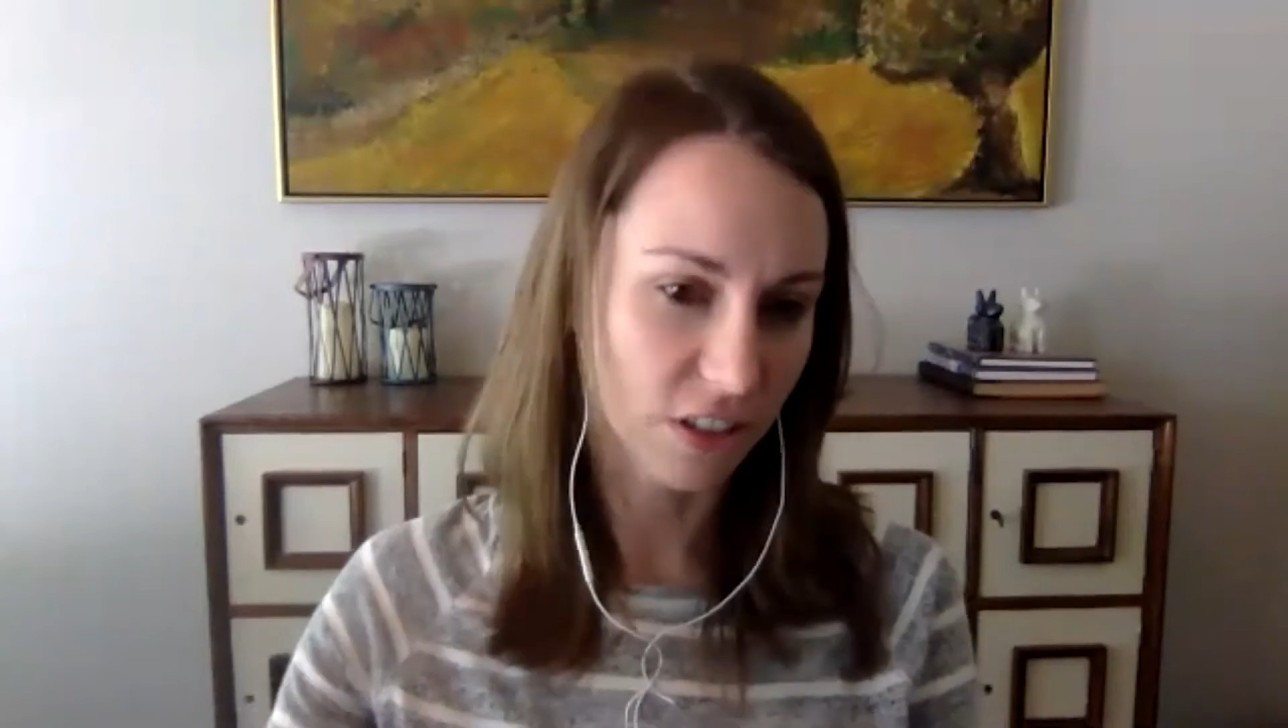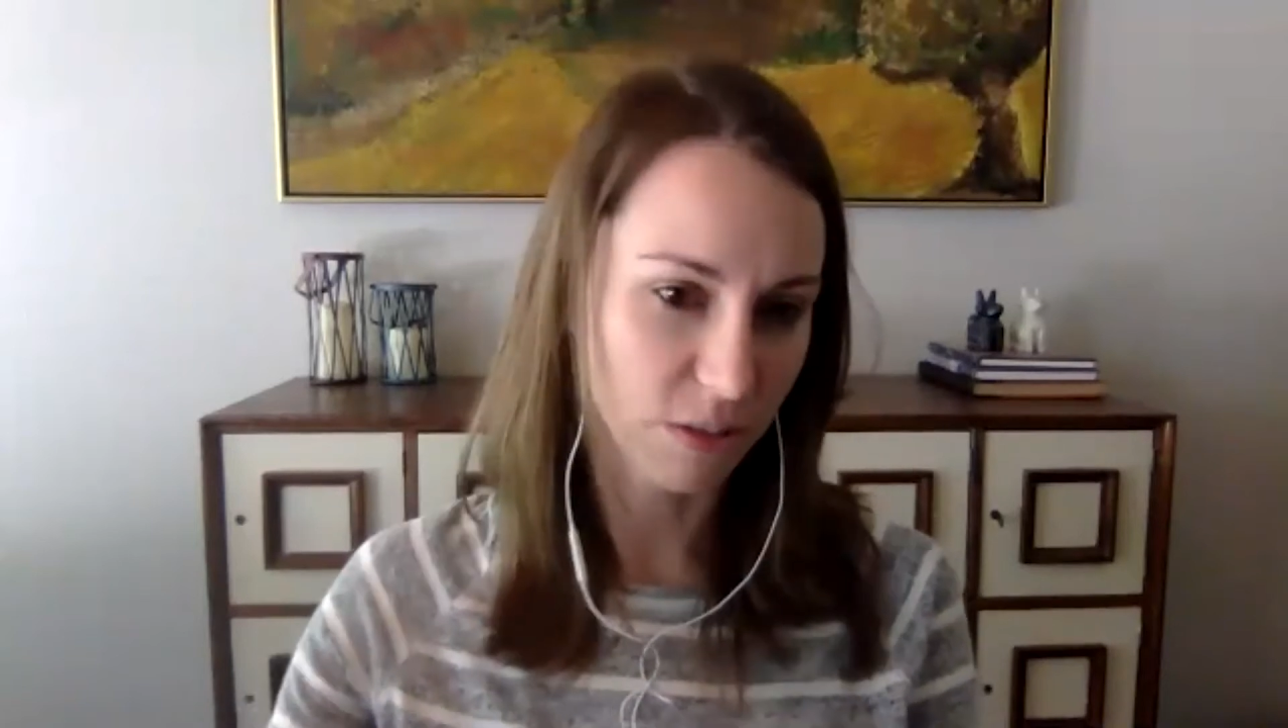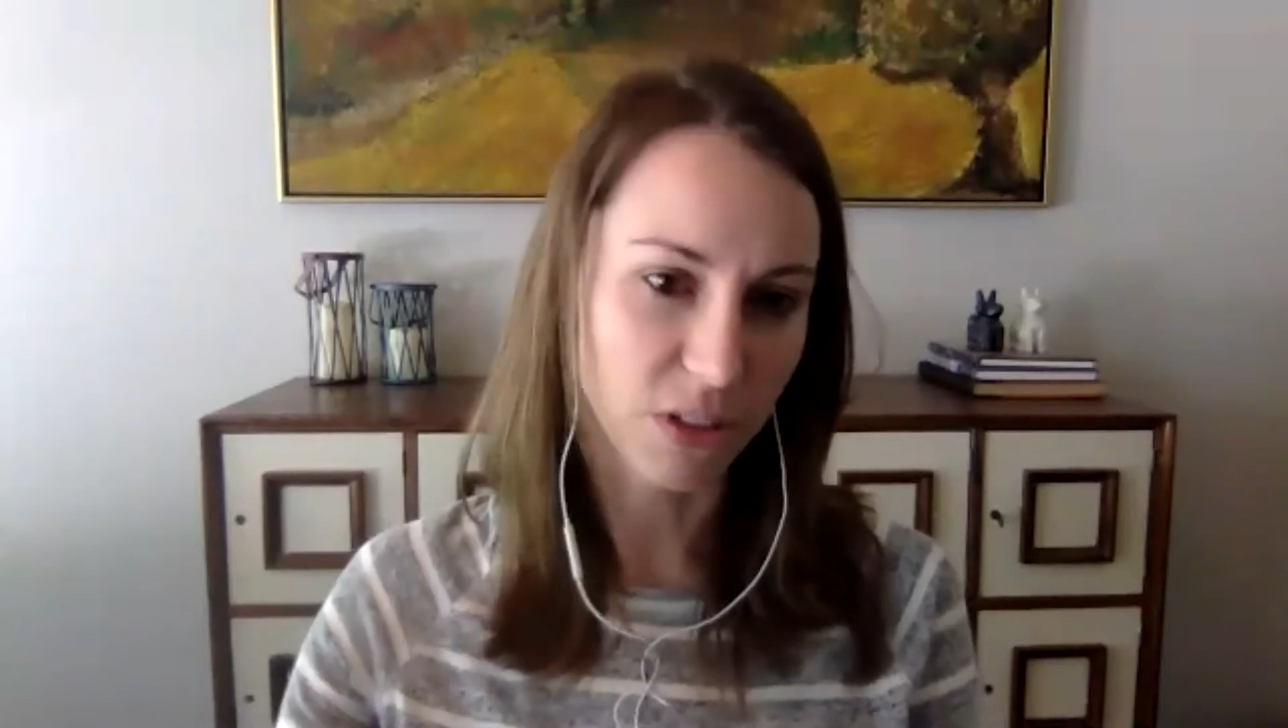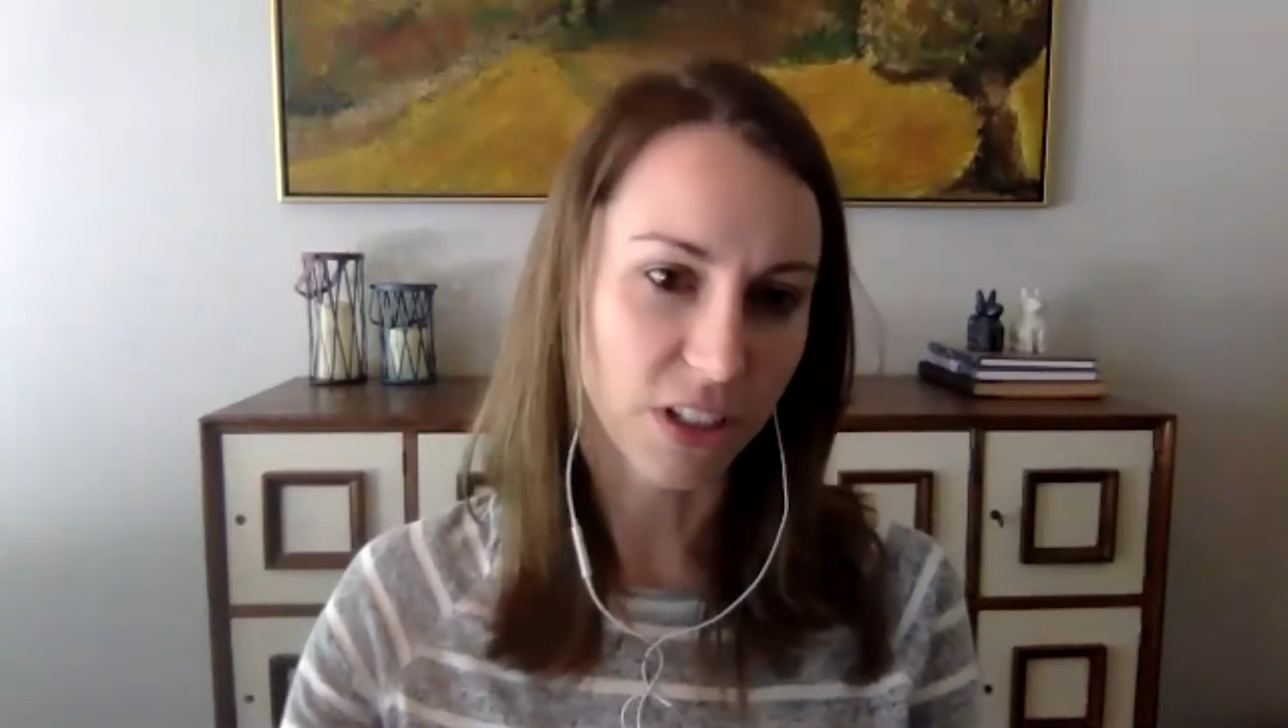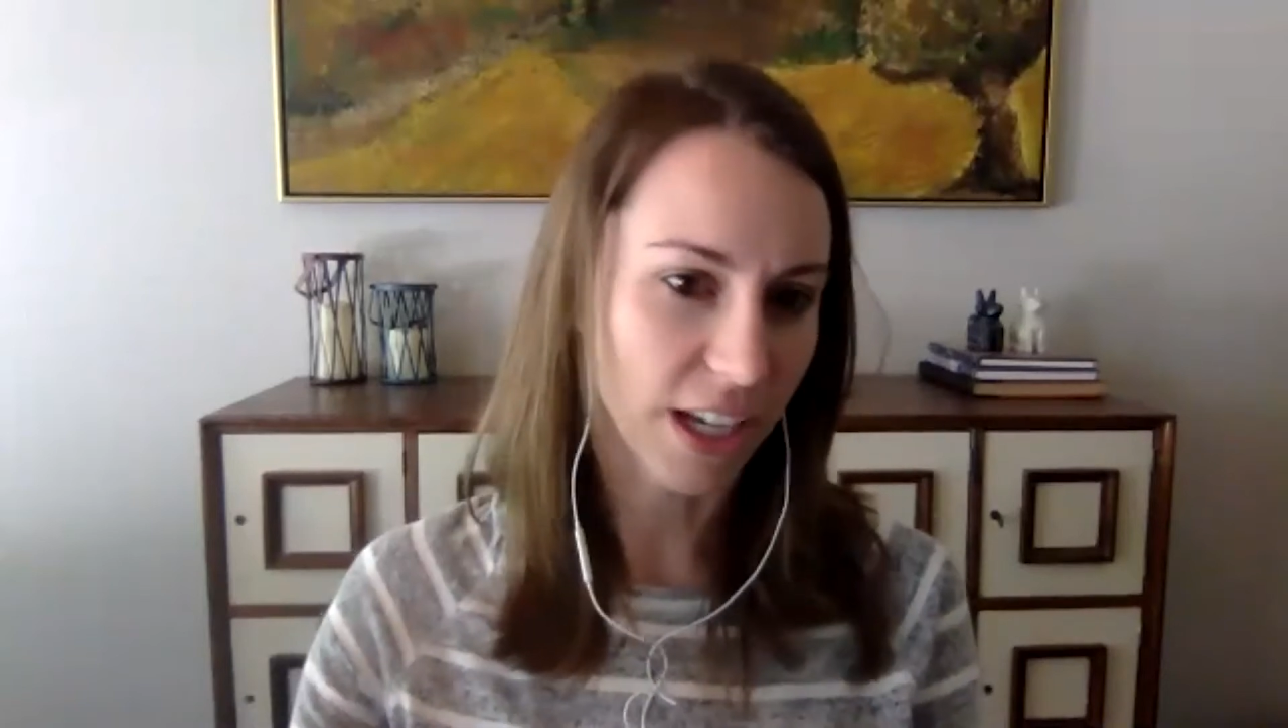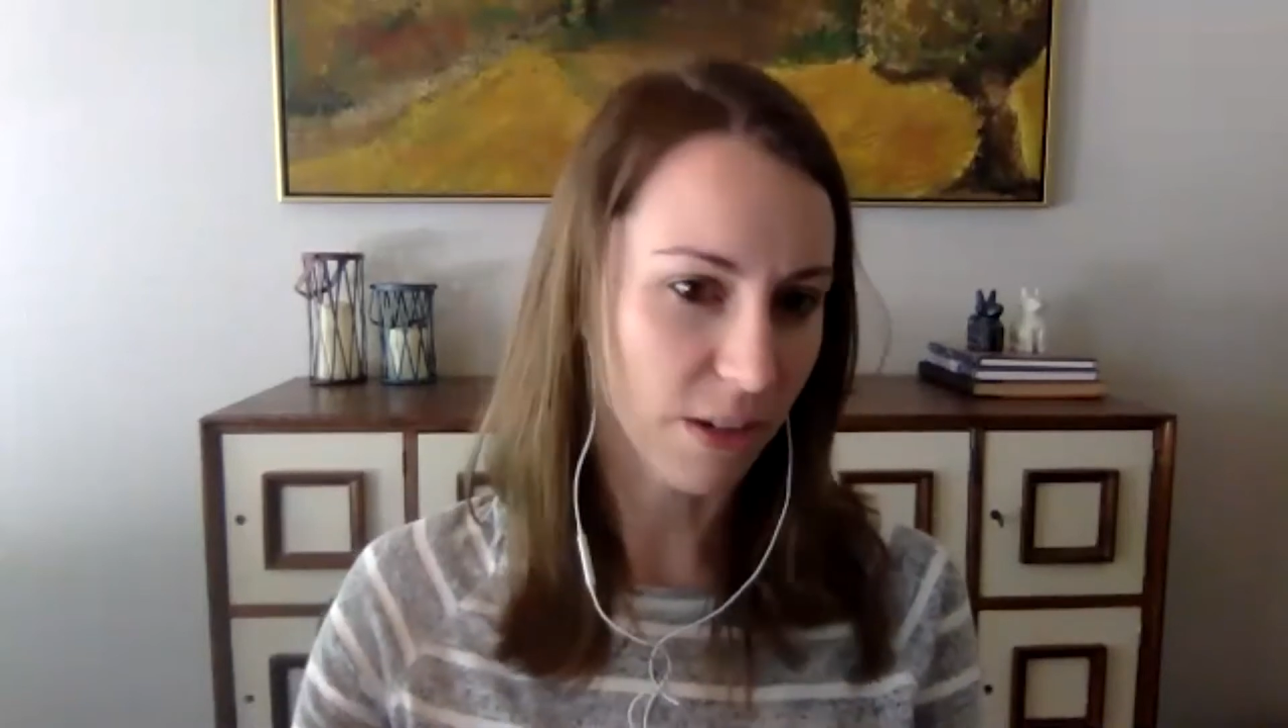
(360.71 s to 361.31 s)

communicate